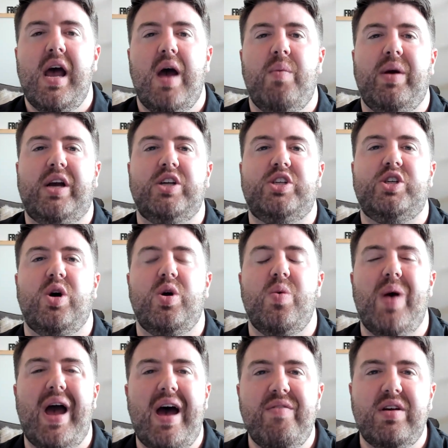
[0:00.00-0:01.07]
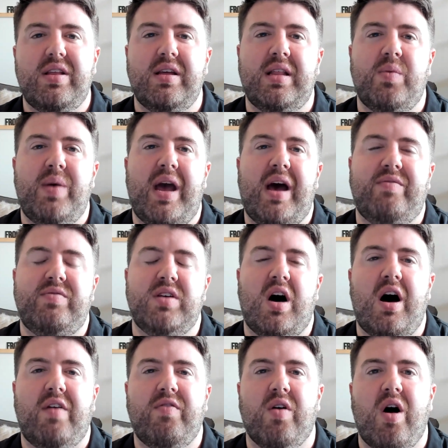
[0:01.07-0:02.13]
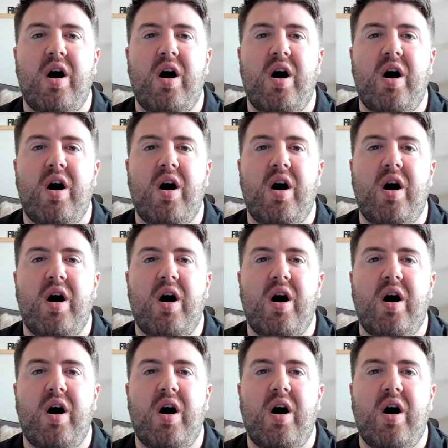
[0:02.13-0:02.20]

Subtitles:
and we can show you everything that we have to offer,